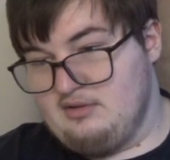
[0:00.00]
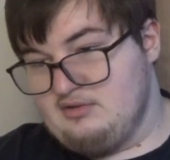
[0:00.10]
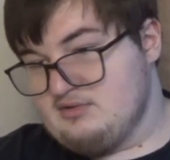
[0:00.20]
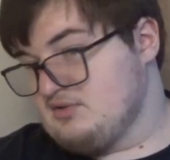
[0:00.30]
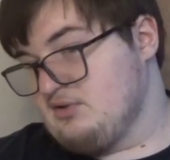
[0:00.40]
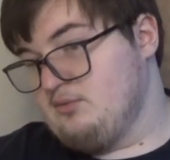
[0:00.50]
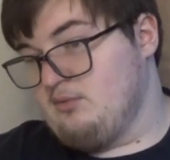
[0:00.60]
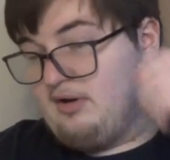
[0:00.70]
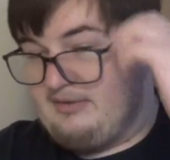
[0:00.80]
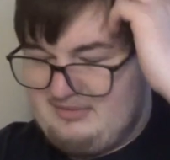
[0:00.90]
So
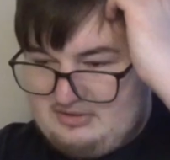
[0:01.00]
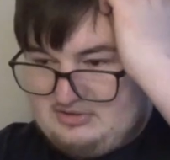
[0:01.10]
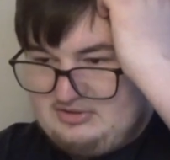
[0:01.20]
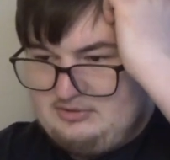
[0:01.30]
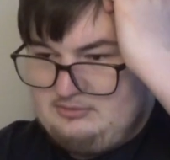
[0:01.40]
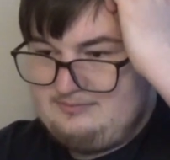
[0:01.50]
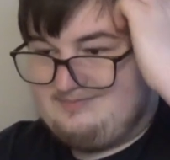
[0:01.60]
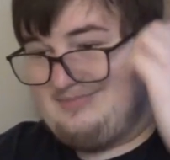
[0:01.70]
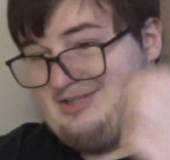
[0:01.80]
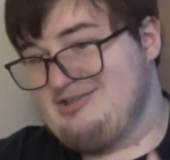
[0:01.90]
what I'm gonna do
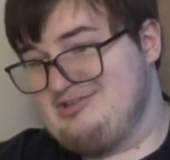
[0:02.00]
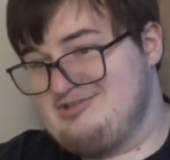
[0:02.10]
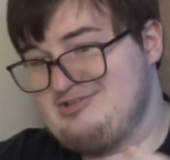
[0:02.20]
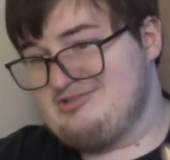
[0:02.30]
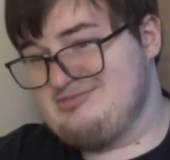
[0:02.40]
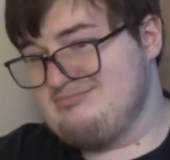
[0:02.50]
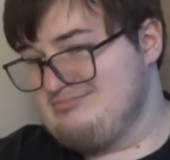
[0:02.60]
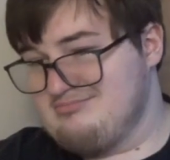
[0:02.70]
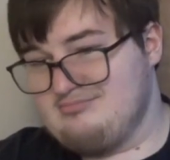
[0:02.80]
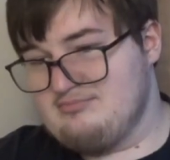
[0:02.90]
is
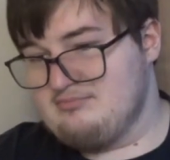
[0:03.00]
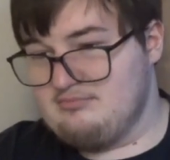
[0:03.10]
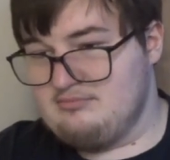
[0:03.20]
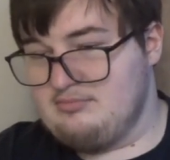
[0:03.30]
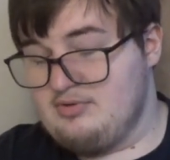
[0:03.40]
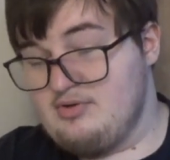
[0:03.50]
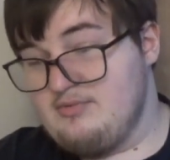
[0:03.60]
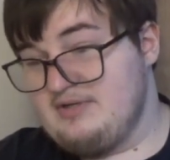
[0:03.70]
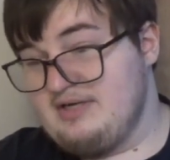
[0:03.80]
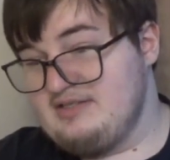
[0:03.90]
put
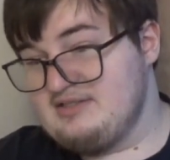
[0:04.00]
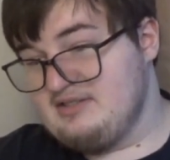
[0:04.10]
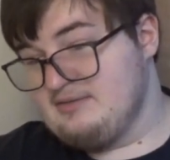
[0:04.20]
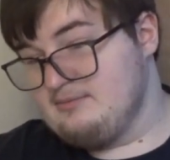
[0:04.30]
them in A tier,